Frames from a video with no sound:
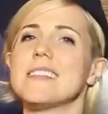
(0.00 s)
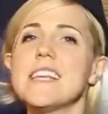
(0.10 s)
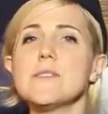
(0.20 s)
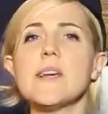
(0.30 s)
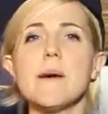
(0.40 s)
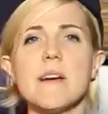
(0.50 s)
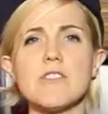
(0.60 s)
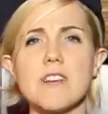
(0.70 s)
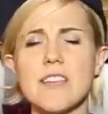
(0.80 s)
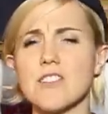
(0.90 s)
This week on My
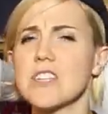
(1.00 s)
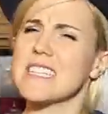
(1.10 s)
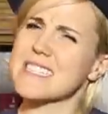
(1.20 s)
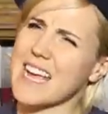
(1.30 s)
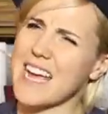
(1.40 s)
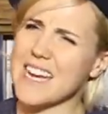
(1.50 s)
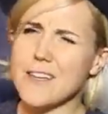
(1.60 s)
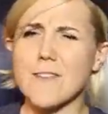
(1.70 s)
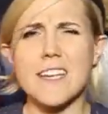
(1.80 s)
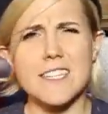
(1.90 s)
Drunk Kitchen is kind
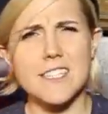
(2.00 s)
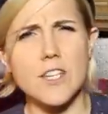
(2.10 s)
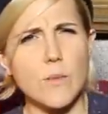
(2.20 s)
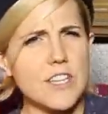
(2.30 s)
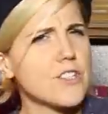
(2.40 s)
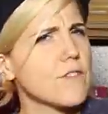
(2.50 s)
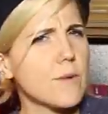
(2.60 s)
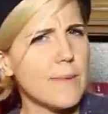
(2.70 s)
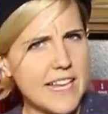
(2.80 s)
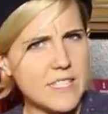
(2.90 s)
of a continuation
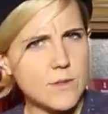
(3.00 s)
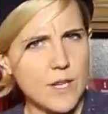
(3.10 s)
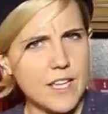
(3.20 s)
from last